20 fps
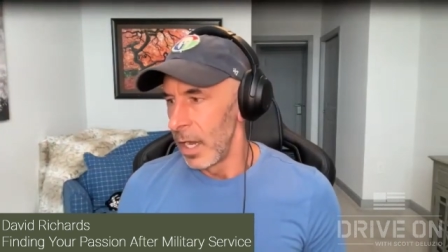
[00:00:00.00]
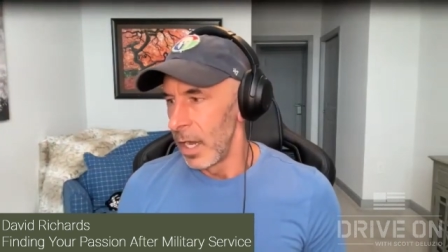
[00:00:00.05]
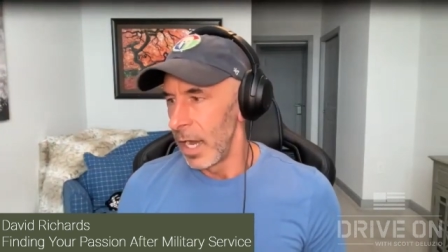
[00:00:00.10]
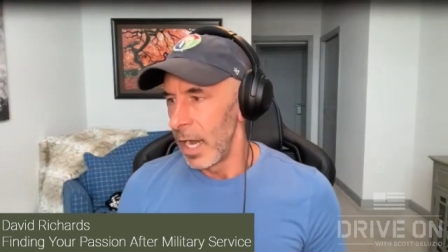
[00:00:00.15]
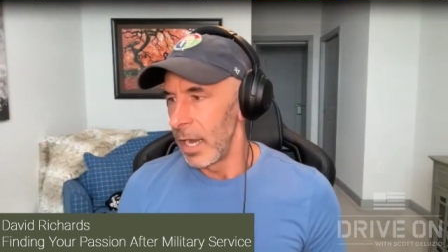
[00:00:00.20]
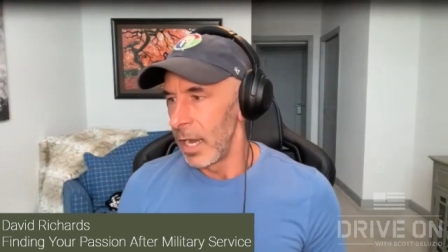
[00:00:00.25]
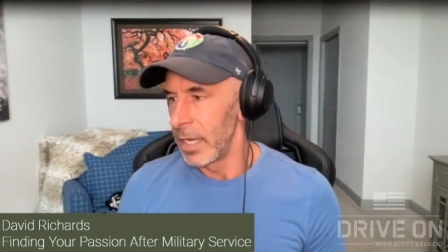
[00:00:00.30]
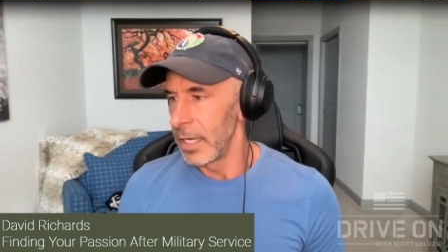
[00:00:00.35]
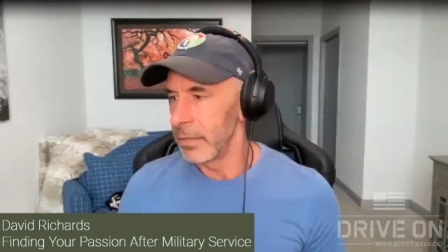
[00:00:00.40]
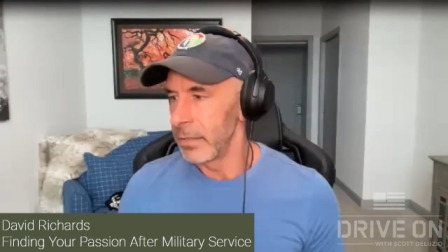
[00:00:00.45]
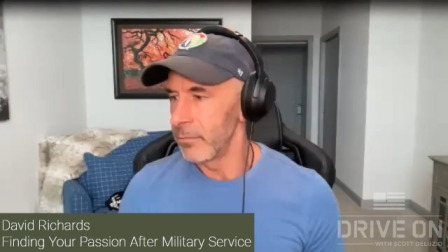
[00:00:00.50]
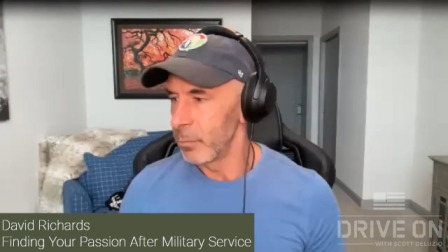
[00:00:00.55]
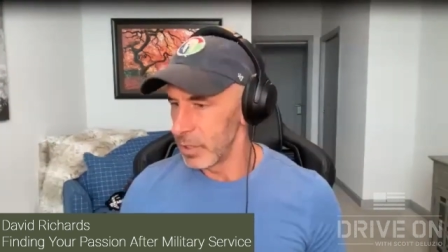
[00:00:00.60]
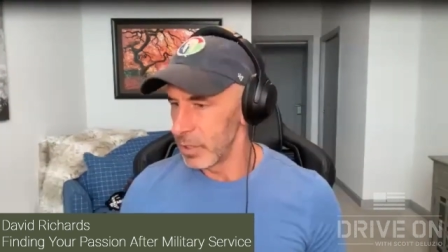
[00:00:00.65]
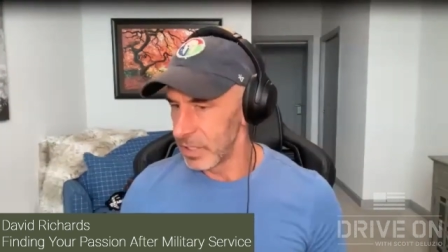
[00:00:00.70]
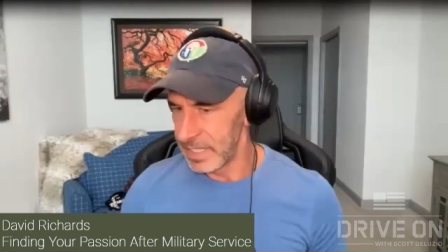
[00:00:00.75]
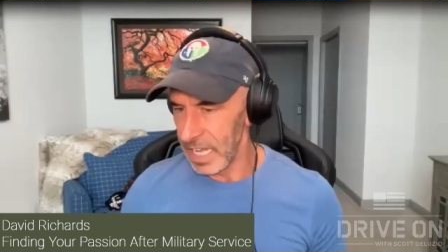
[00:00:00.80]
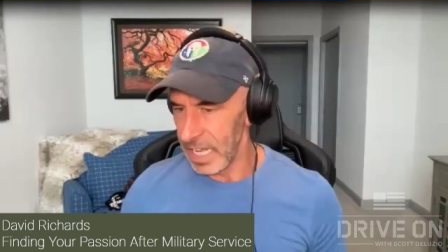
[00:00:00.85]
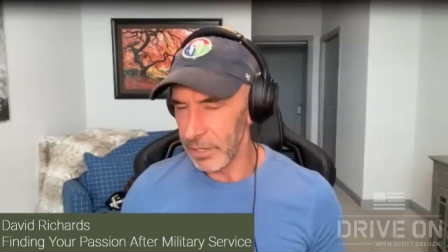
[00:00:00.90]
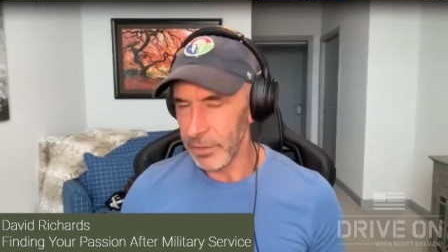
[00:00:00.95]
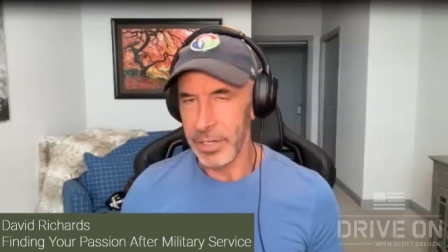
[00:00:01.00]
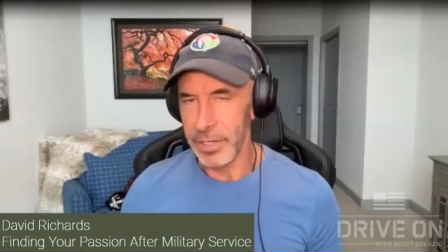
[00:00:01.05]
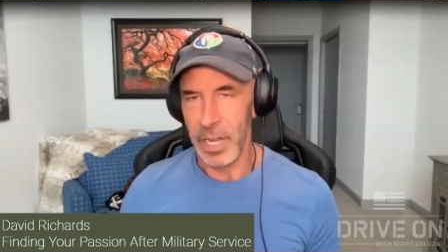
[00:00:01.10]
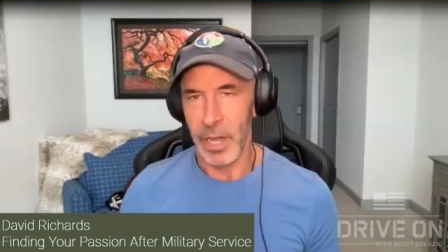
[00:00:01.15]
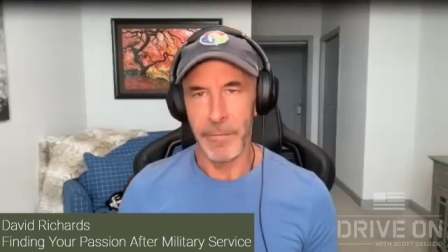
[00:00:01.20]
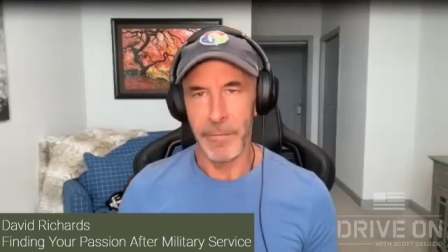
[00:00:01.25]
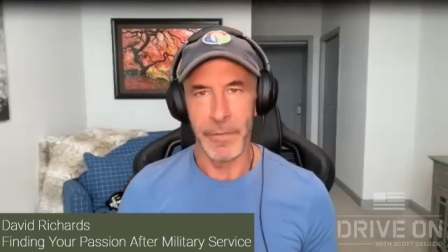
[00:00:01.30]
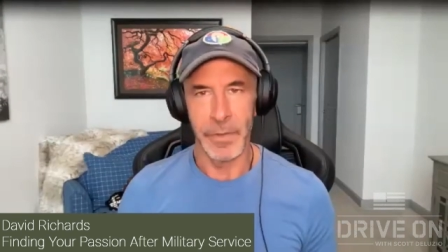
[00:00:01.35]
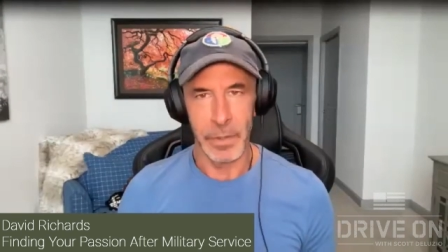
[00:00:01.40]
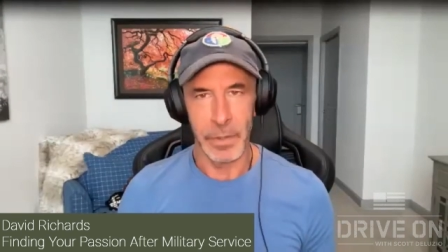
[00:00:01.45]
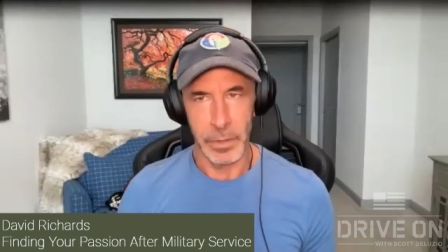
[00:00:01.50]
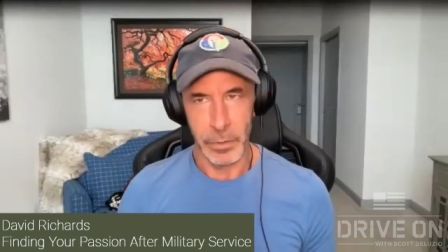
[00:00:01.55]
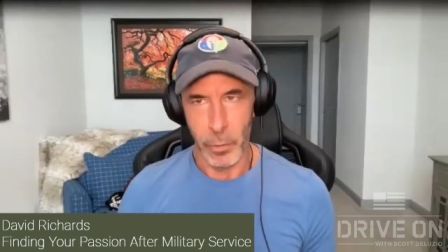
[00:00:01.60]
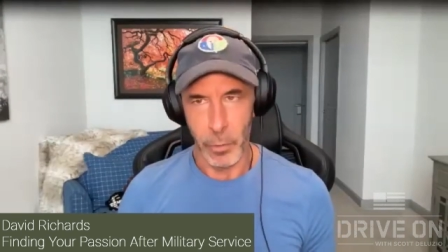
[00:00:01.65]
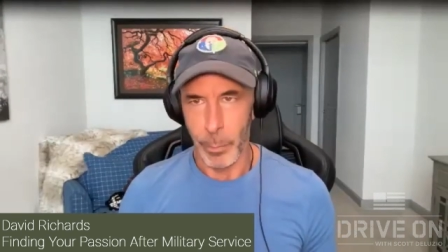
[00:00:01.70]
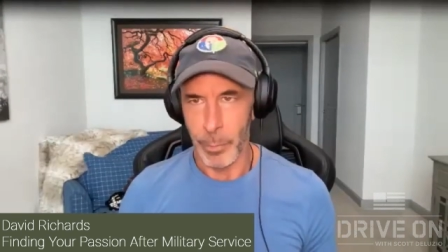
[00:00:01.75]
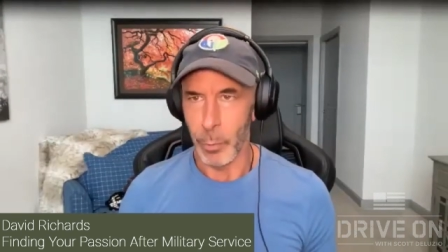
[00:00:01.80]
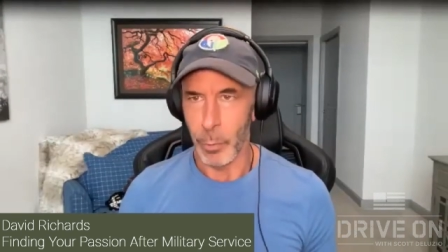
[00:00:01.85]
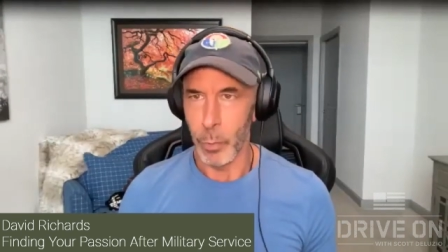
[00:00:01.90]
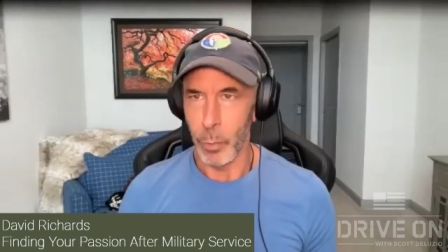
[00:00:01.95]
I was settled enough in the
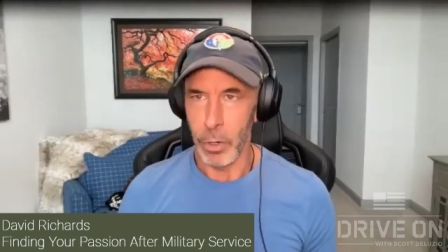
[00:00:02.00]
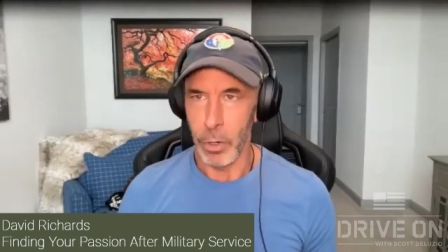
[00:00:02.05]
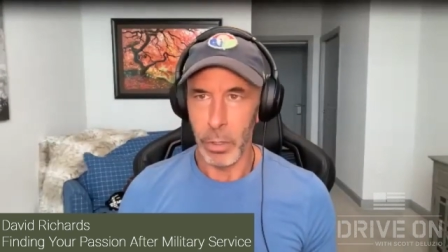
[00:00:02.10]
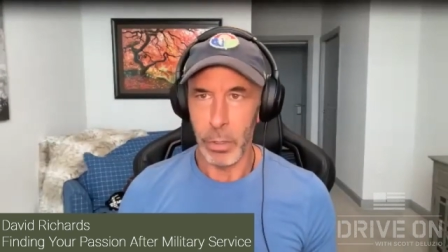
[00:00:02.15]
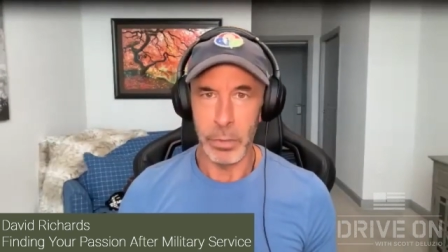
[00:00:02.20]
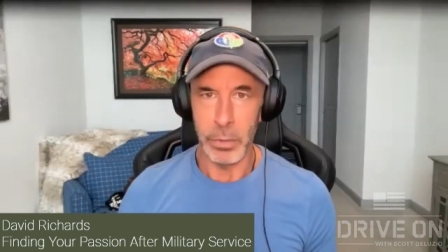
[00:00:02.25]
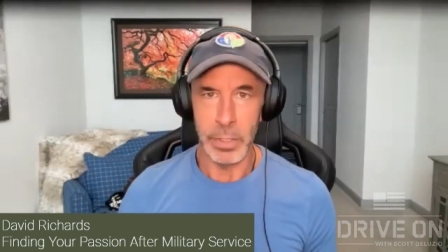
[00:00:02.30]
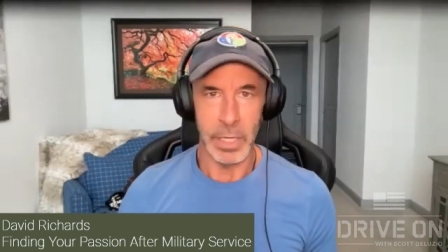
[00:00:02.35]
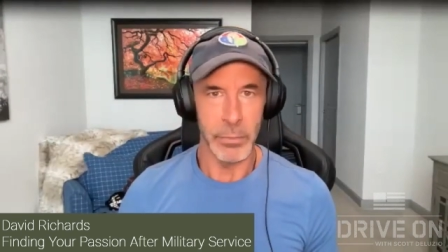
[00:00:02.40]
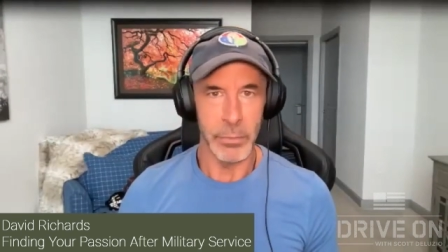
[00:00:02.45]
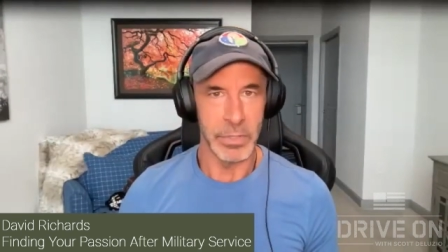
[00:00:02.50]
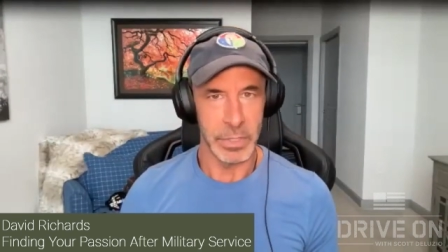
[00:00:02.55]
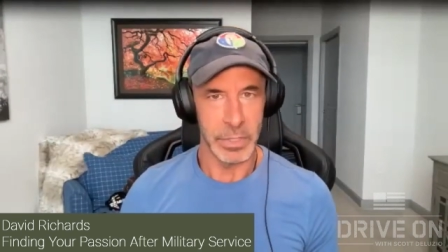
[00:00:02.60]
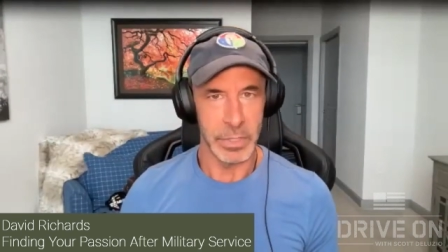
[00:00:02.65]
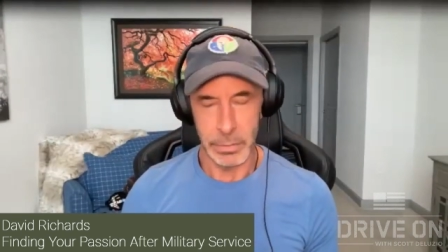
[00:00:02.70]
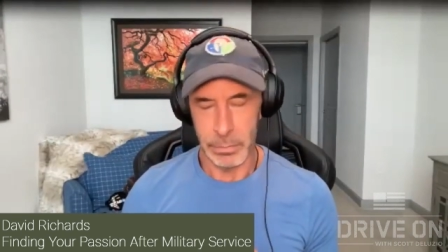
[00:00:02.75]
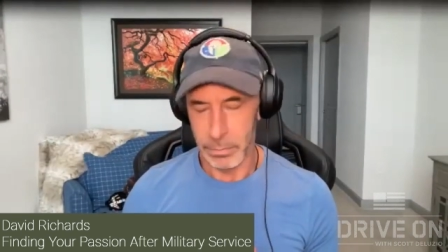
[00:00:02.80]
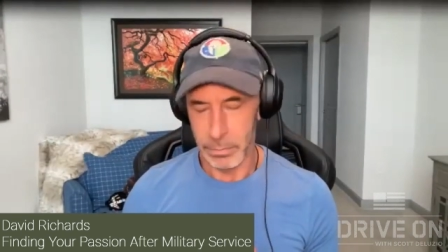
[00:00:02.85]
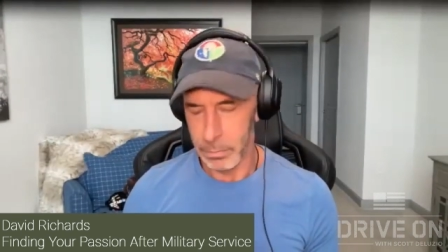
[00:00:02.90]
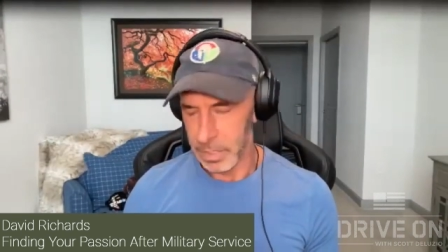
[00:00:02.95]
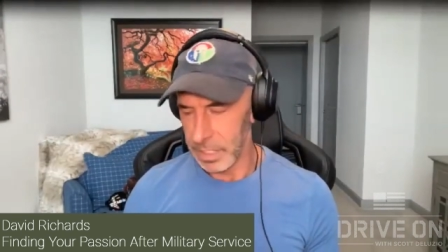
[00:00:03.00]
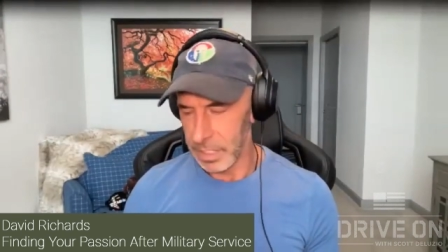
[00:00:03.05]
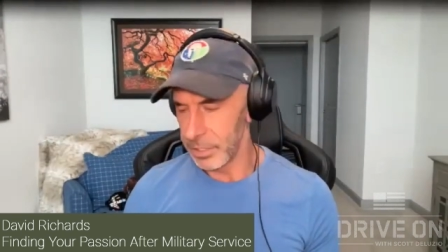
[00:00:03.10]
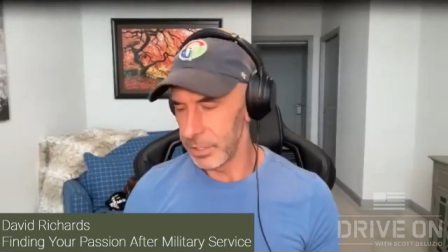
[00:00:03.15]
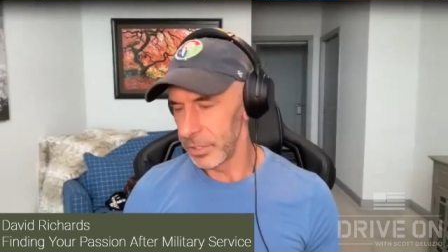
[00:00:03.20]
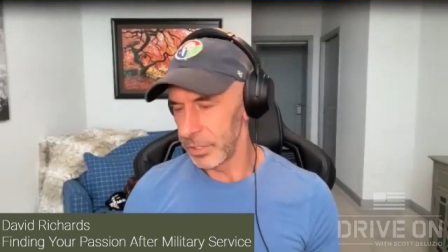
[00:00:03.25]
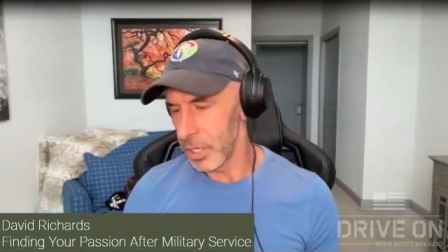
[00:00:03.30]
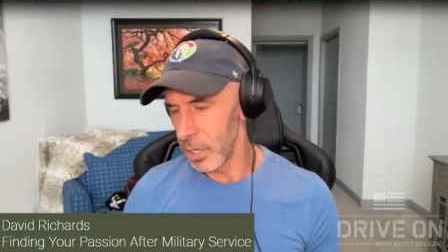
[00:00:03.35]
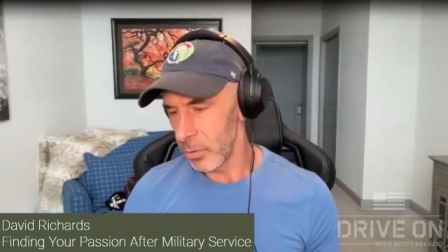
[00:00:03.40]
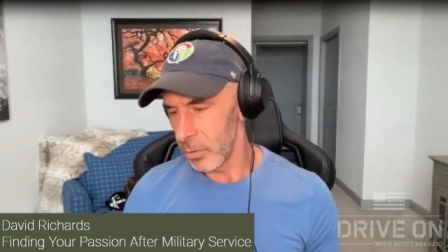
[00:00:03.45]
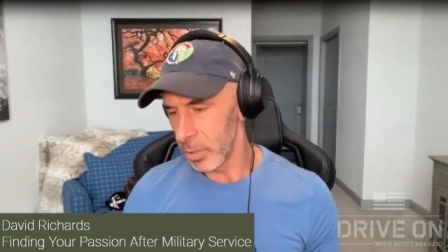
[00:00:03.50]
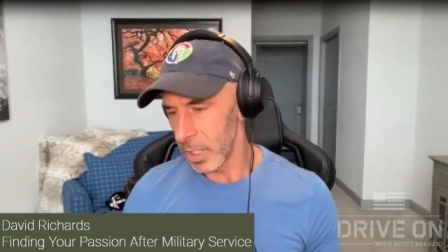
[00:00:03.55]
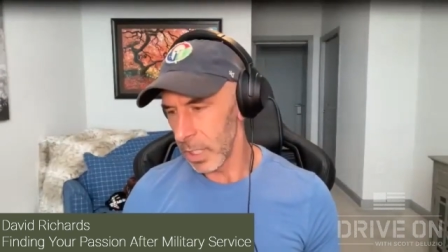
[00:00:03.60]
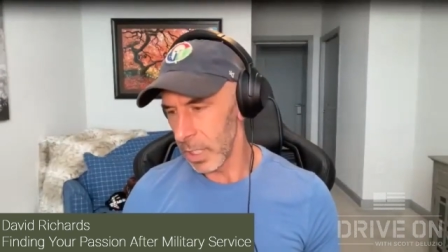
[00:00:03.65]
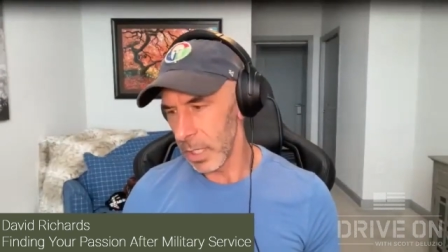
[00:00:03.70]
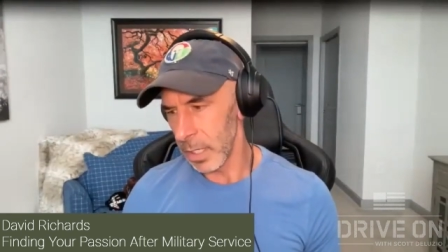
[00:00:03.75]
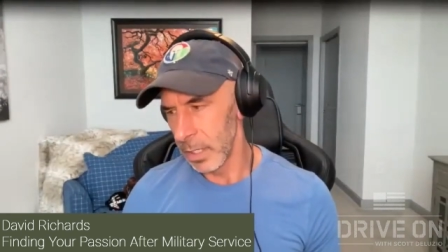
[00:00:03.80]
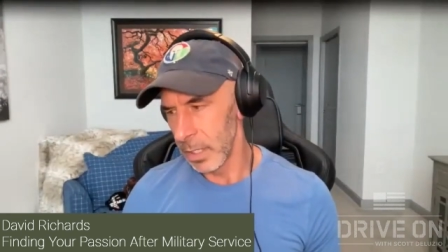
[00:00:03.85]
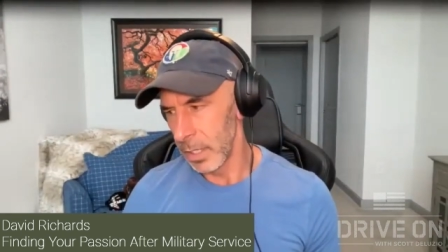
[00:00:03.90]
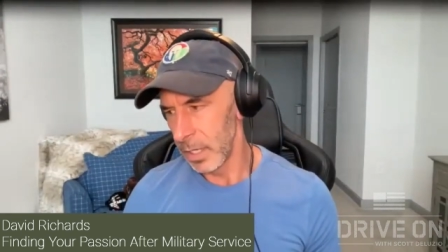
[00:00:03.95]
corporate world. I was teaching
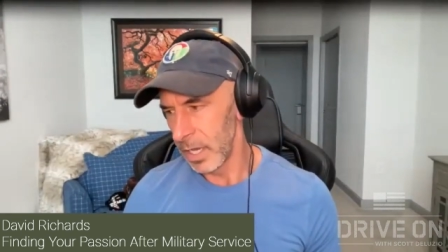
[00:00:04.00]
yoga.